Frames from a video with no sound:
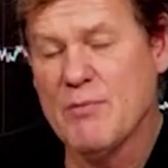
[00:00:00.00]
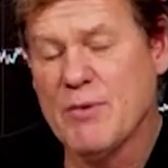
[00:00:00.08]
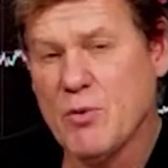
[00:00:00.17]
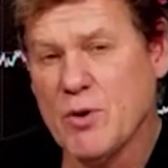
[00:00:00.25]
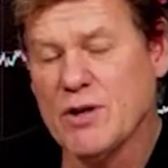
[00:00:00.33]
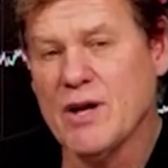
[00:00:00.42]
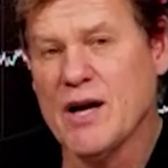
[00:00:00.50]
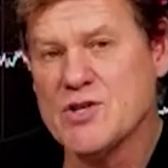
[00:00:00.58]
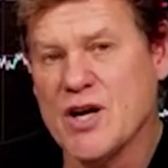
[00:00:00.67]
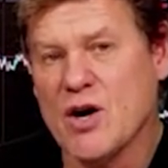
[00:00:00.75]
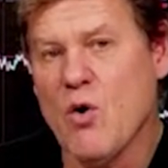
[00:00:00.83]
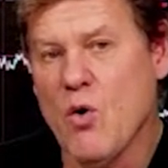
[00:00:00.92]
But we're
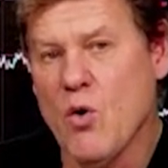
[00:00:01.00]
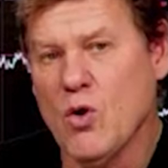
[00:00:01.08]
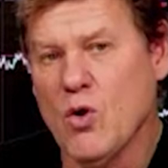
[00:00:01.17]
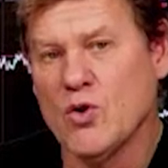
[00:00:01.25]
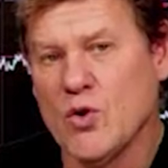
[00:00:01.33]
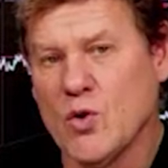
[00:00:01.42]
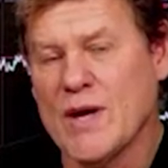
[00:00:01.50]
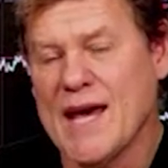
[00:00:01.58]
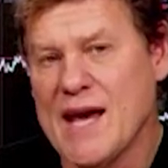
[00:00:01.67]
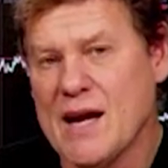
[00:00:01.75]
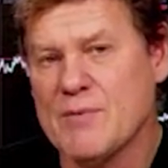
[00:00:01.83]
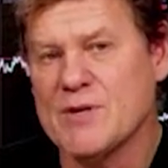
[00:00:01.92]
launching a whole new
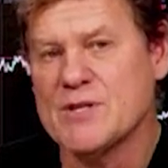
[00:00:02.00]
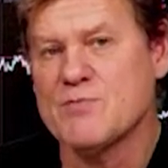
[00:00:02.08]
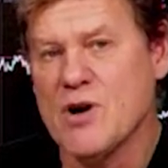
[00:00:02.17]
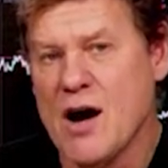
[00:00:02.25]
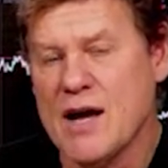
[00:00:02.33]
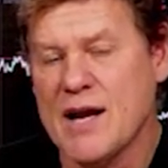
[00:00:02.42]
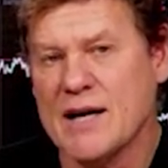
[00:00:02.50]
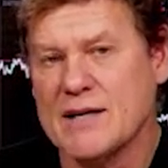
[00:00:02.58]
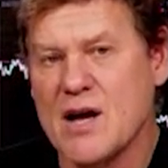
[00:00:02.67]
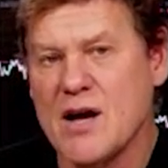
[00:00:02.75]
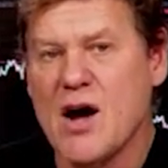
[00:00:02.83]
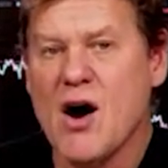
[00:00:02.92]
cannabis product